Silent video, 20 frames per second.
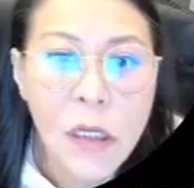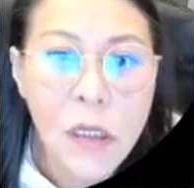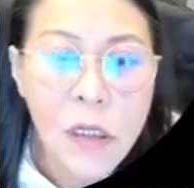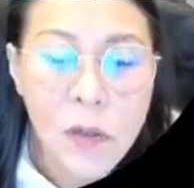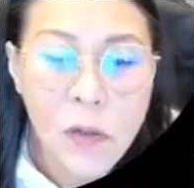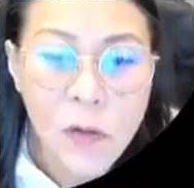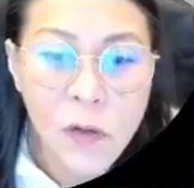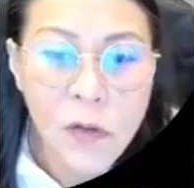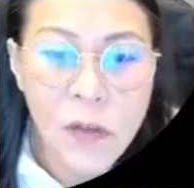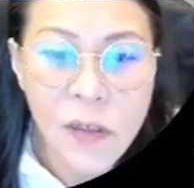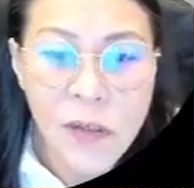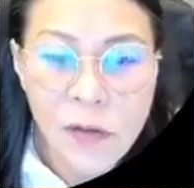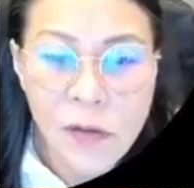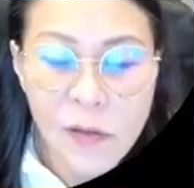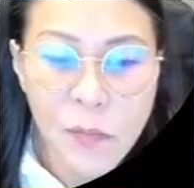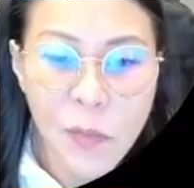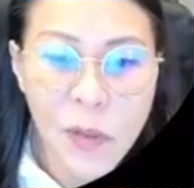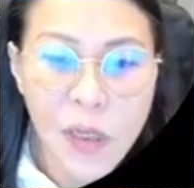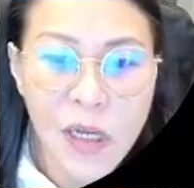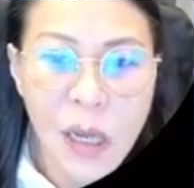So this
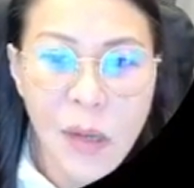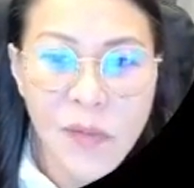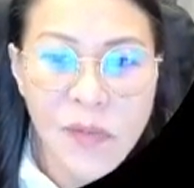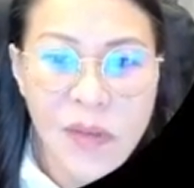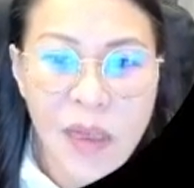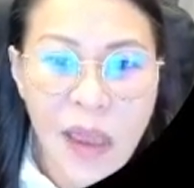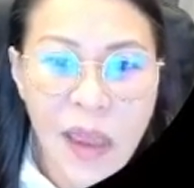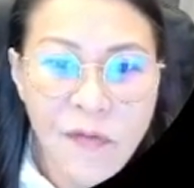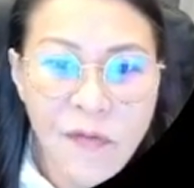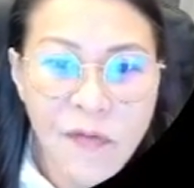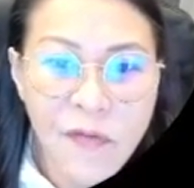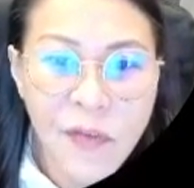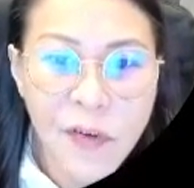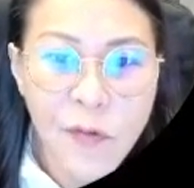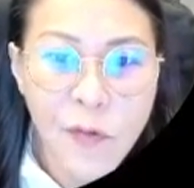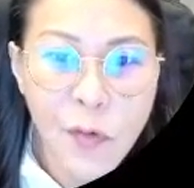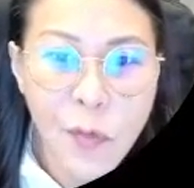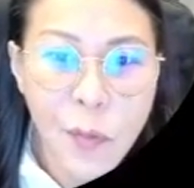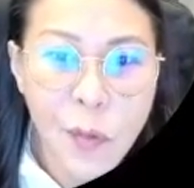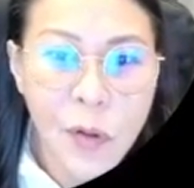becomes
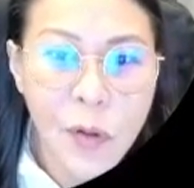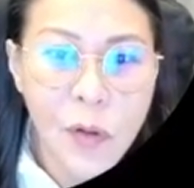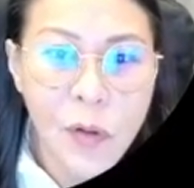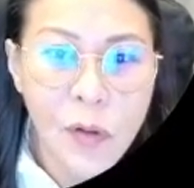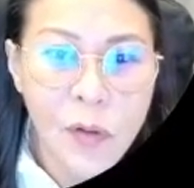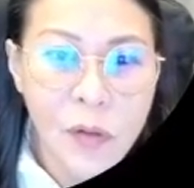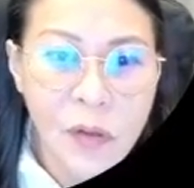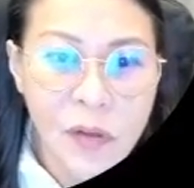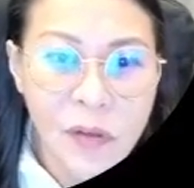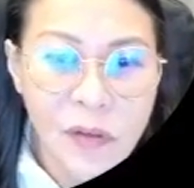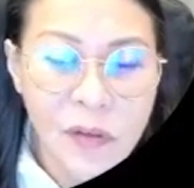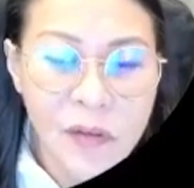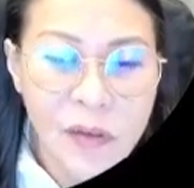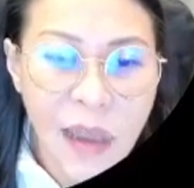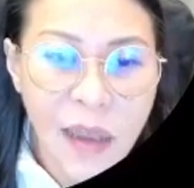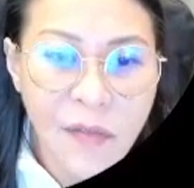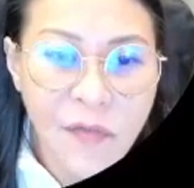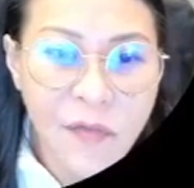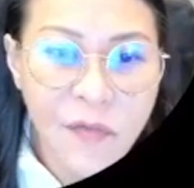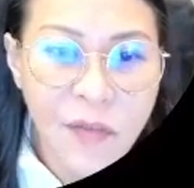unfavorable. This is
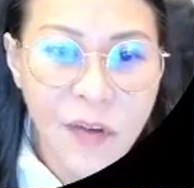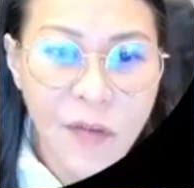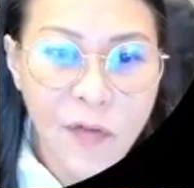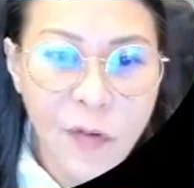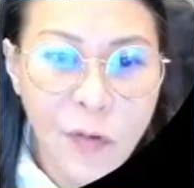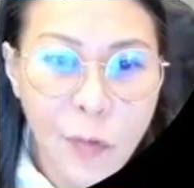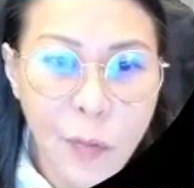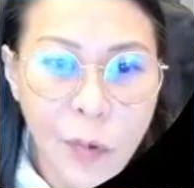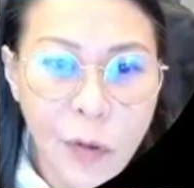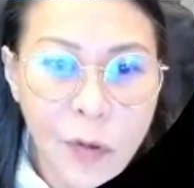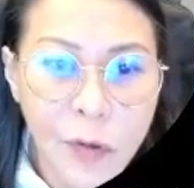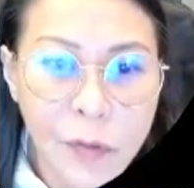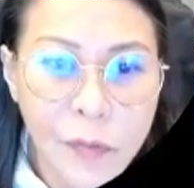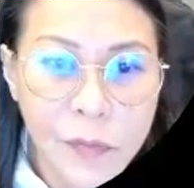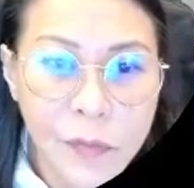unfavorable.